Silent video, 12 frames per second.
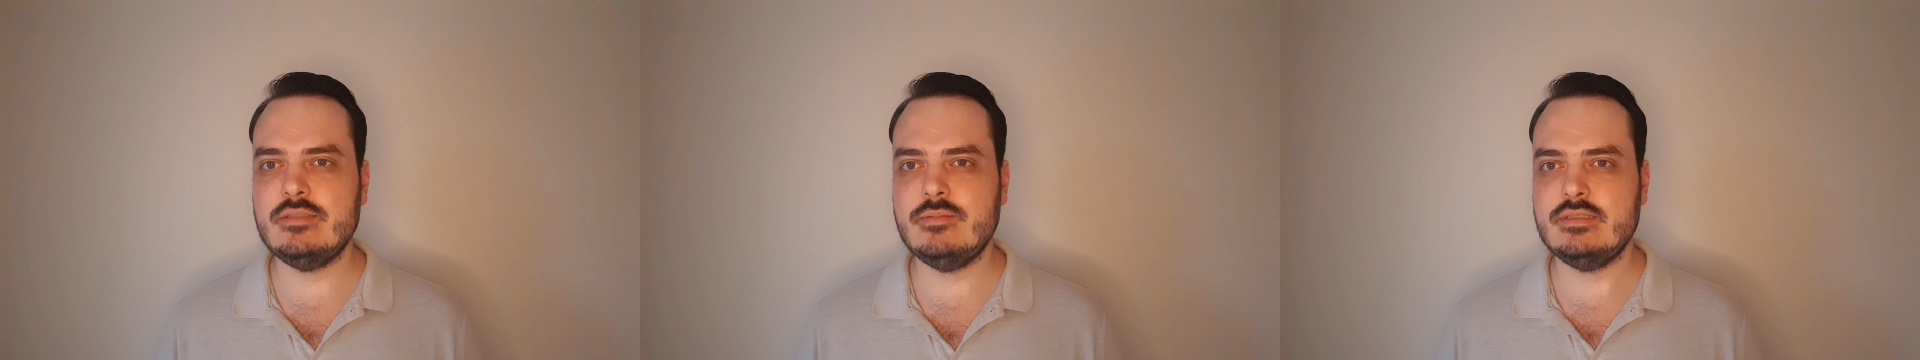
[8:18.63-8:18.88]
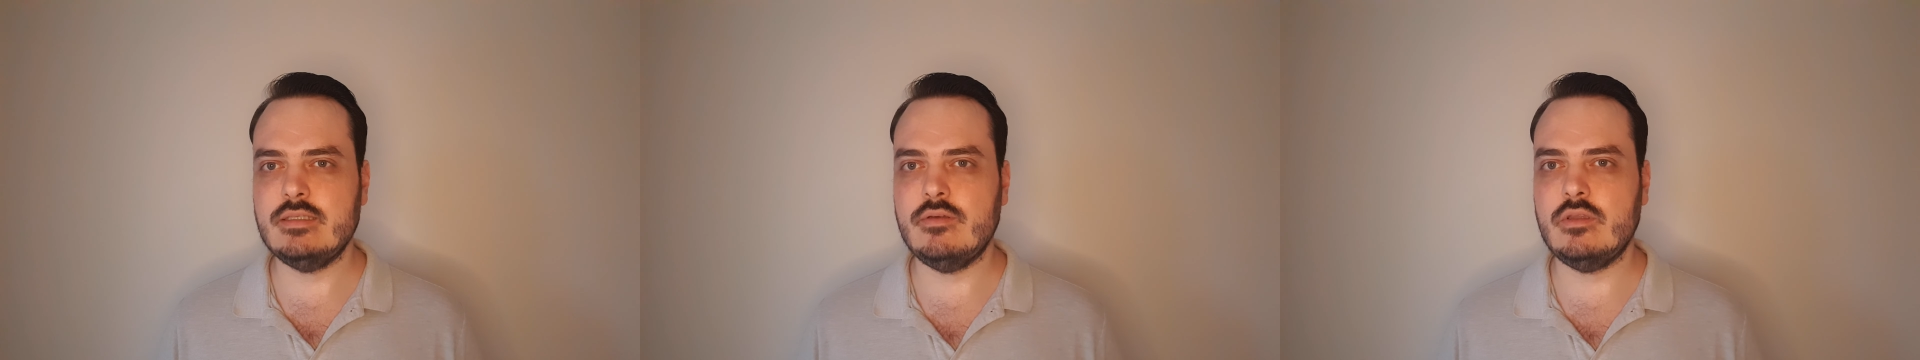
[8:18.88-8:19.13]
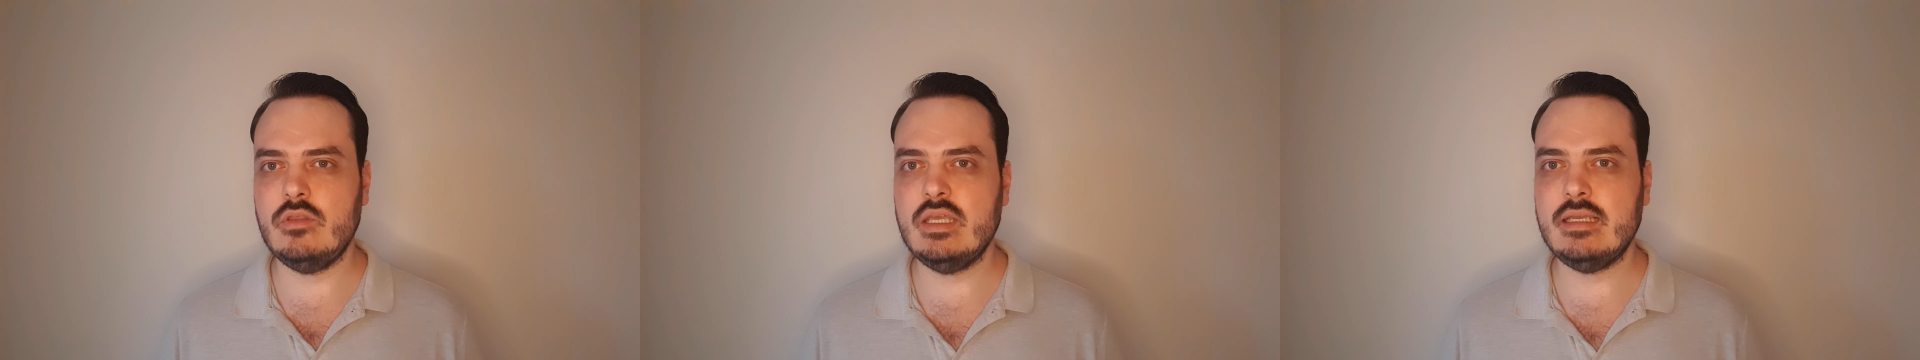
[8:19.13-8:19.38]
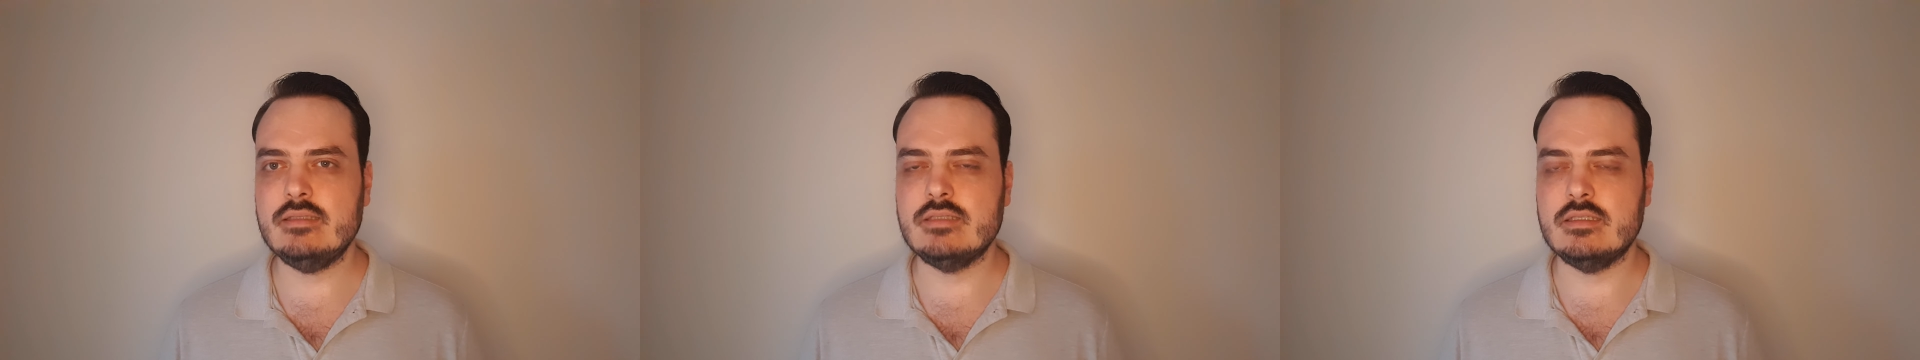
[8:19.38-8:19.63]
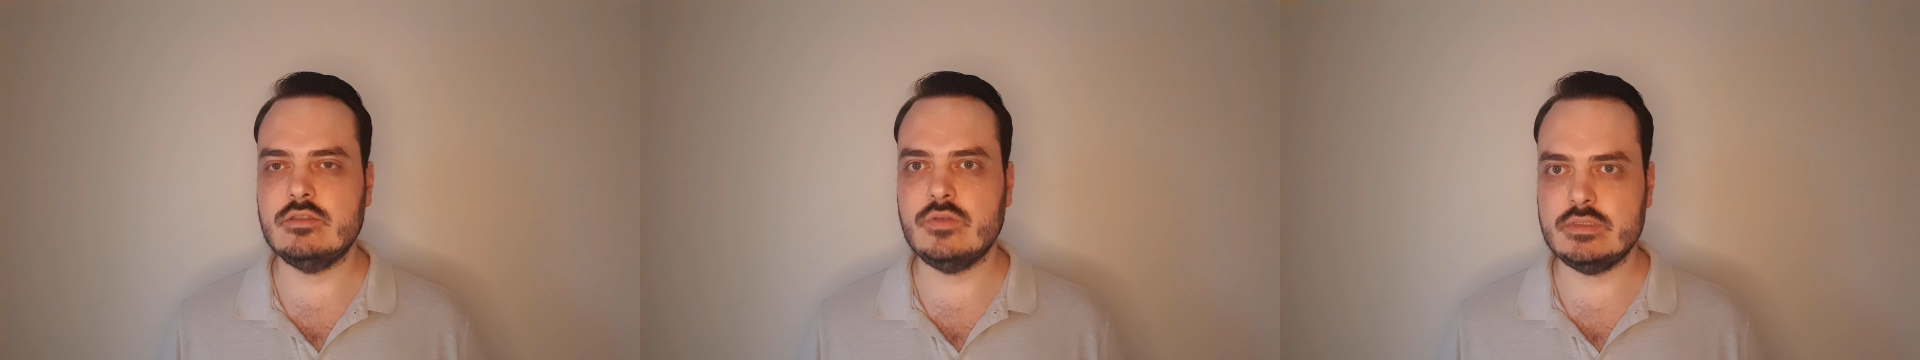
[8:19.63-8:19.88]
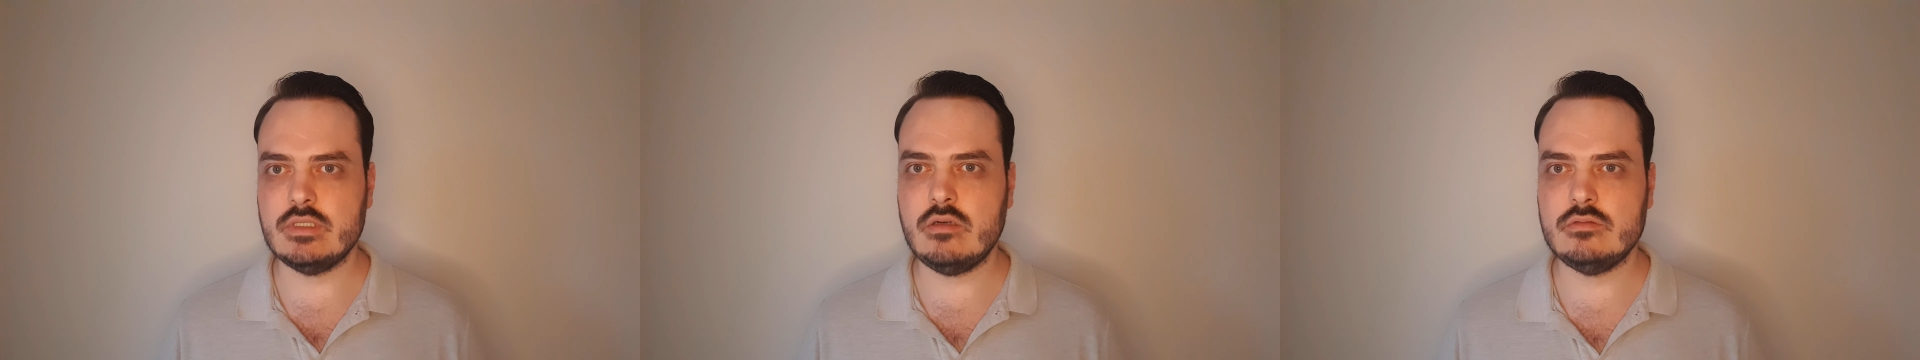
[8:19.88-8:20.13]
specific things as a
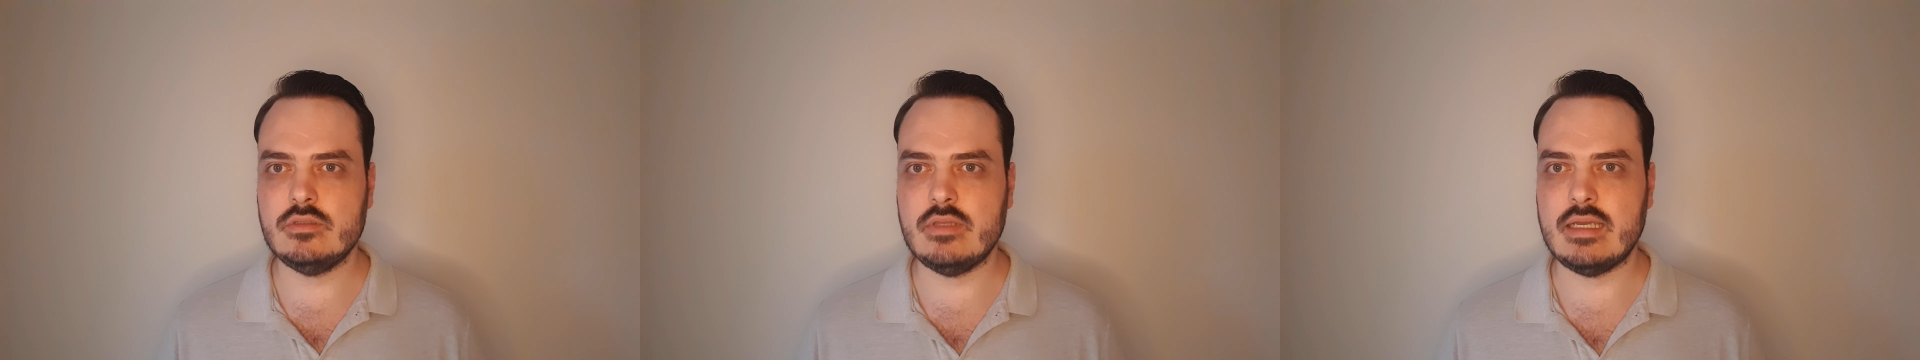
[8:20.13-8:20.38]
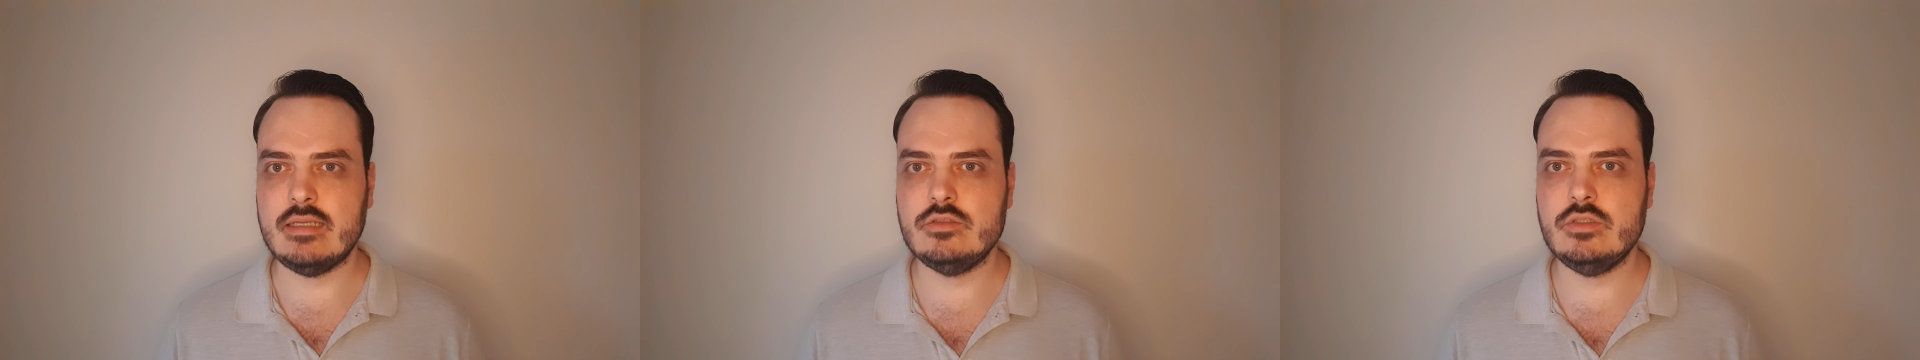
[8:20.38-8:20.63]
result of that.